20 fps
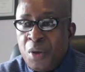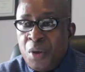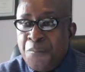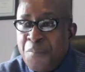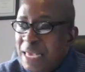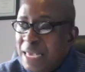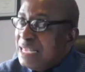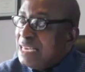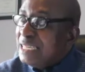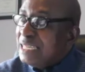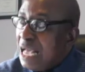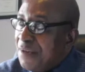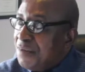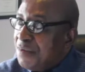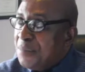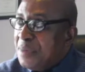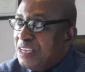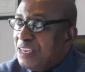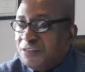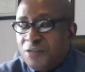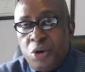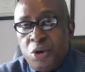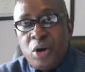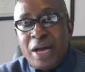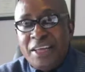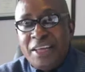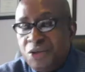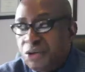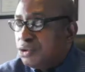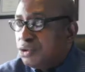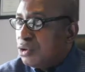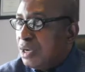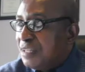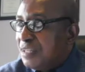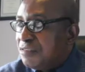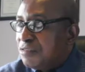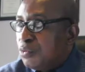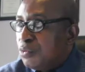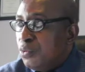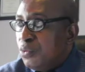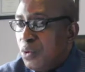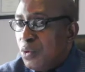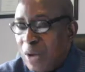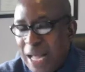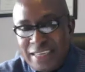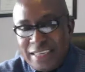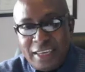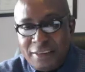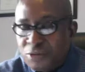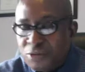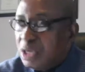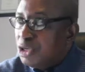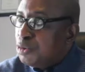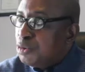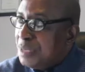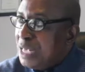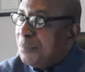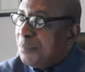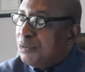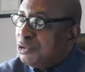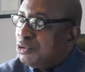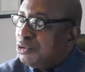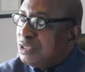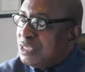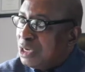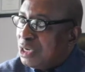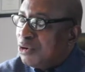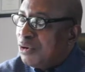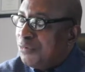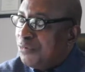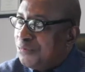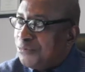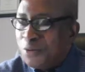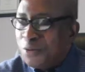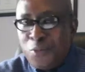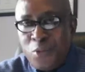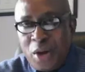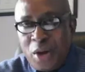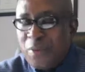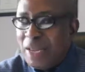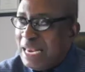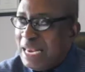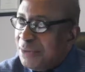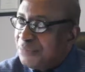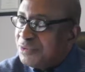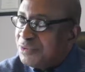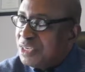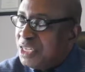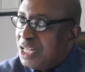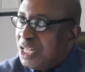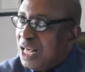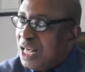Being in government is no longer new to us. We are just going to be able to take off from where we left